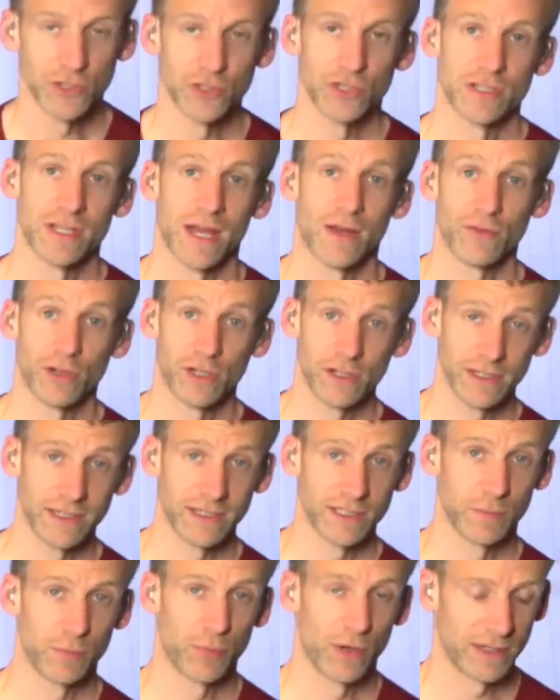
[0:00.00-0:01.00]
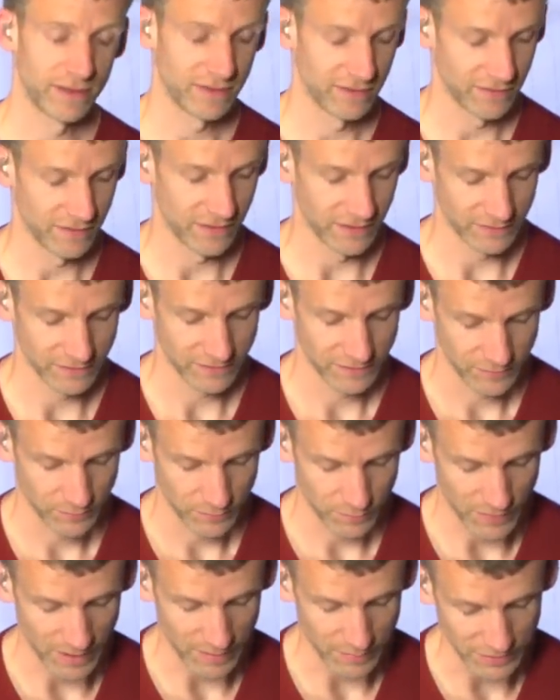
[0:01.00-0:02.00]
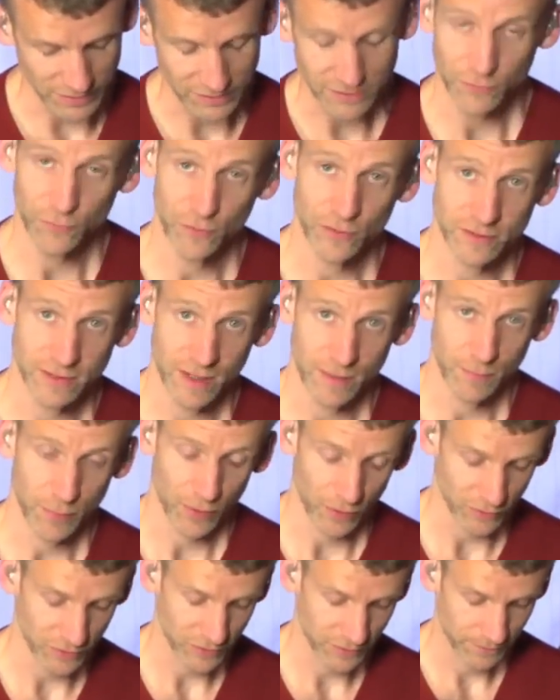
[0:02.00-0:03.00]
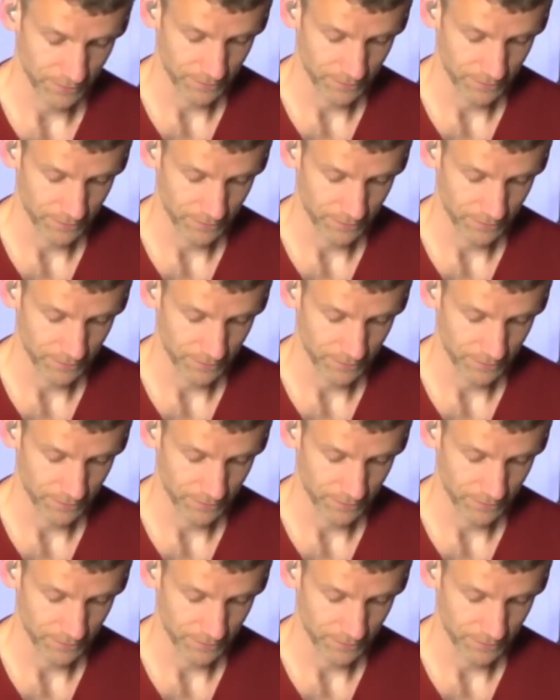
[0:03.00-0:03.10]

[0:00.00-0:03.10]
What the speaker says: and just have a click to practice this, maybe at different tempos.